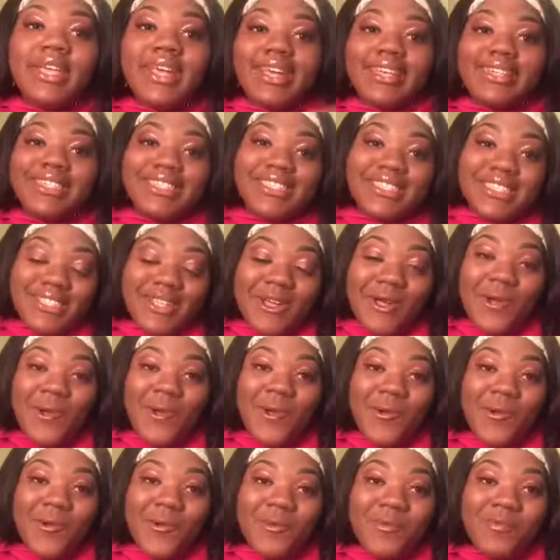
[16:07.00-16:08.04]
guys,
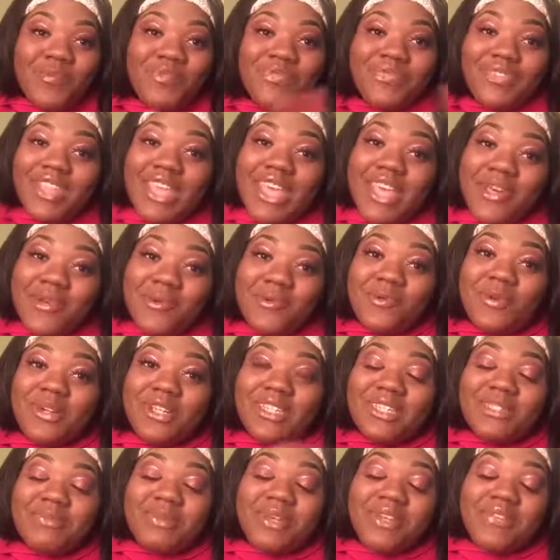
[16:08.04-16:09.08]
so that
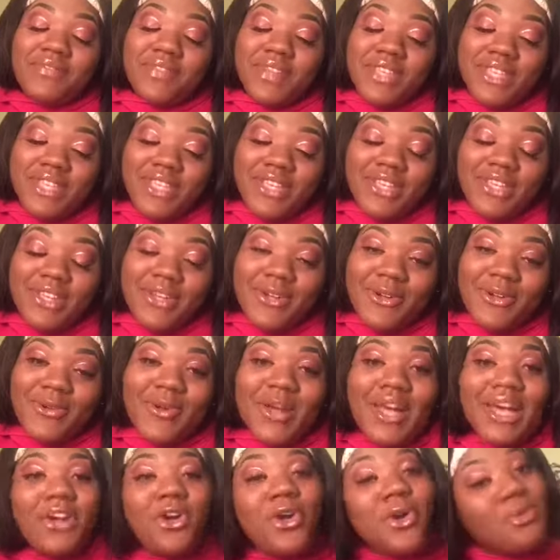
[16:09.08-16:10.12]
was my video.
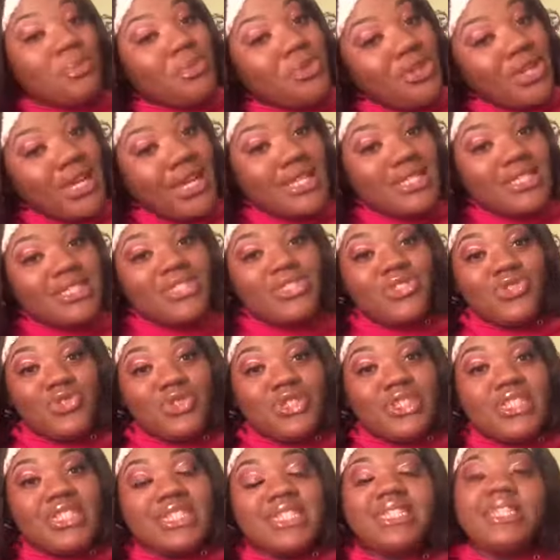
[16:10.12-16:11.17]
I hope you guys
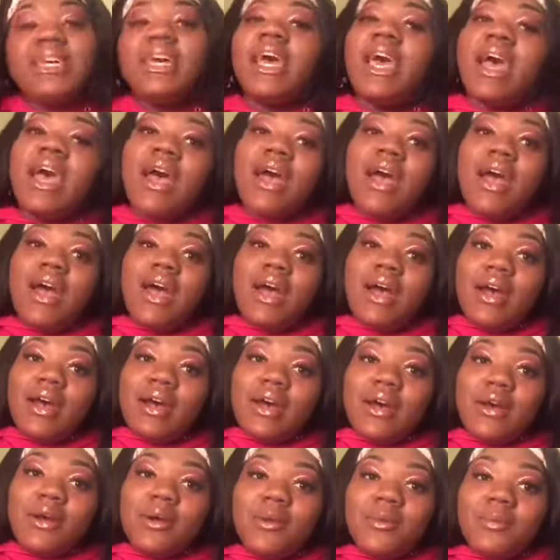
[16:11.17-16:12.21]
enjoyed it.
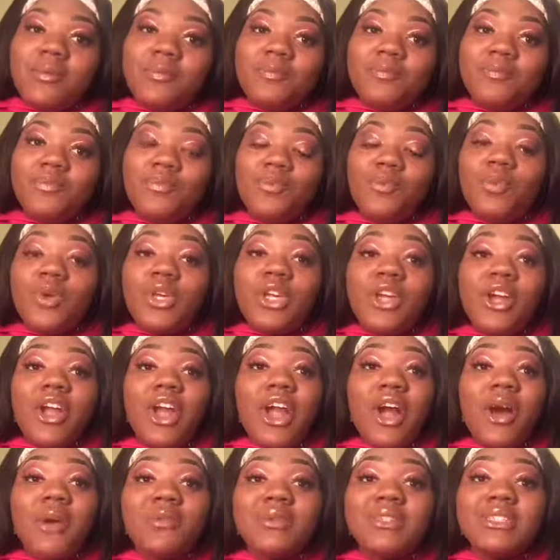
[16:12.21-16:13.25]
We
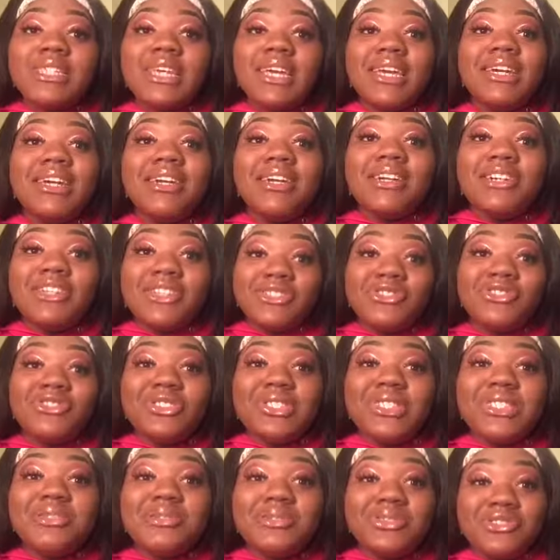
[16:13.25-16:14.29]
are almost at 100
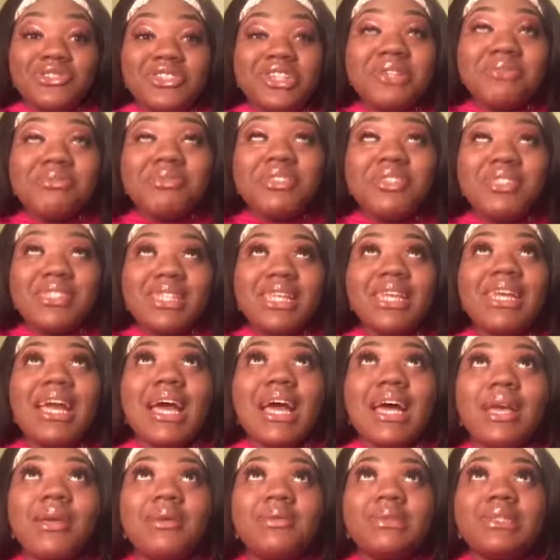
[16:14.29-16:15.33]
subscribers. Like,
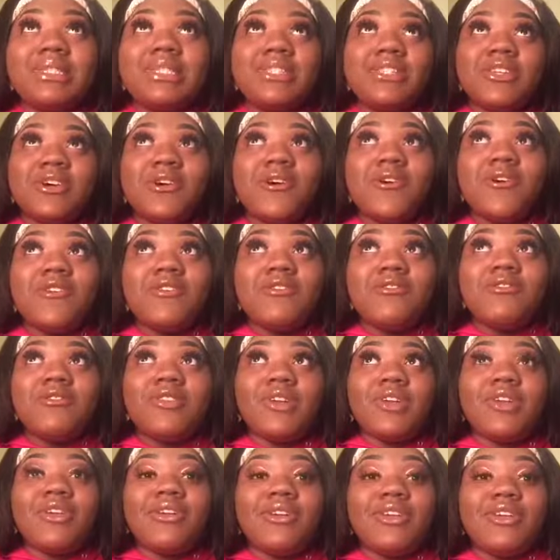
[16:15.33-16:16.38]
I'm so
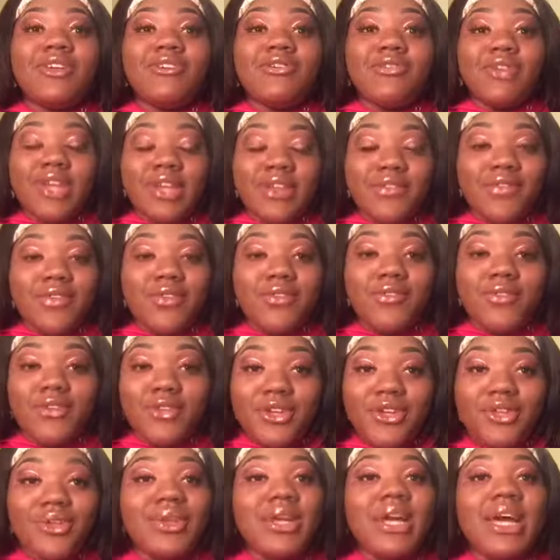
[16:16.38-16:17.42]
freaking grateful for
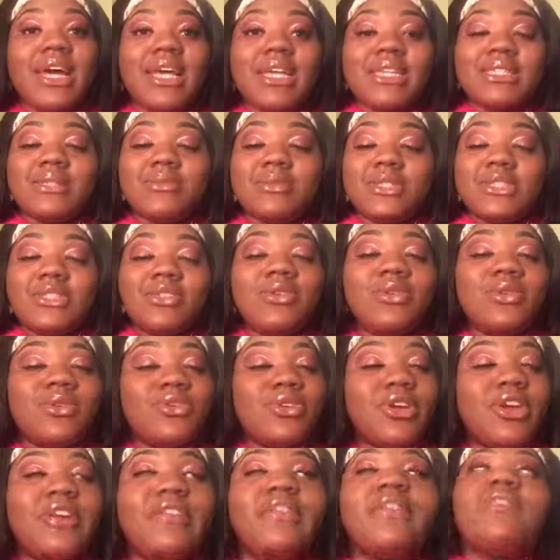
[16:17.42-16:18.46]
you guys. I'm so
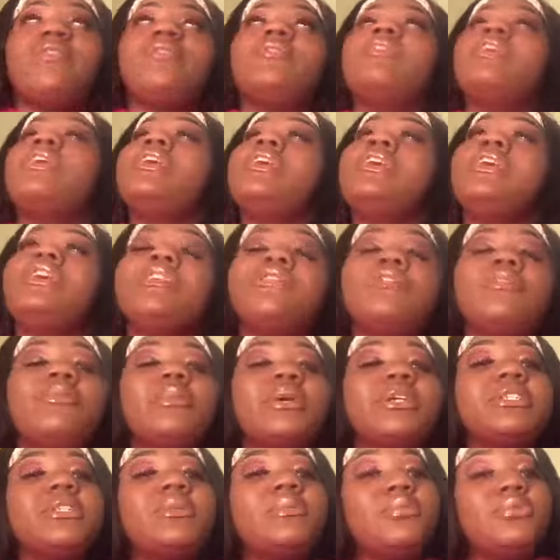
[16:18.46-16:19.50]
grateful for
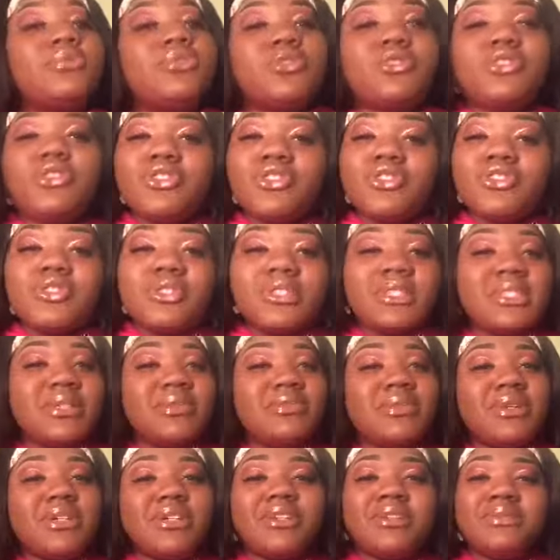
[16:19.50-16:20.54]
my supporters
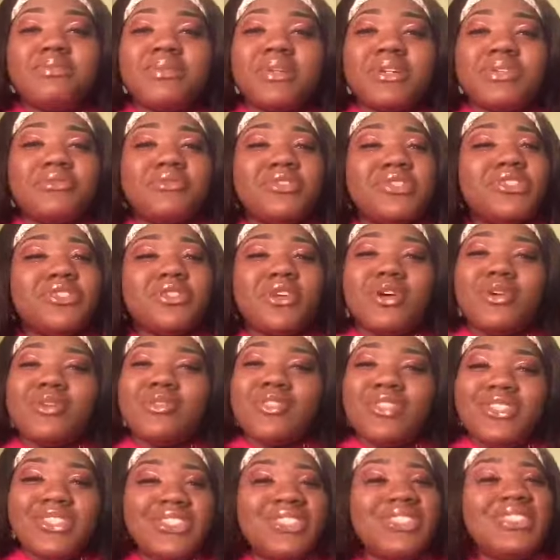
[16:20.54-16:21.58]
and my real
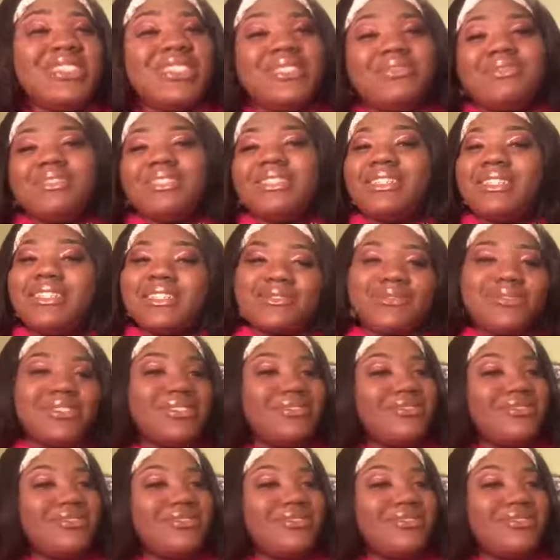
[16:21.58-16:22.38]
OGs, because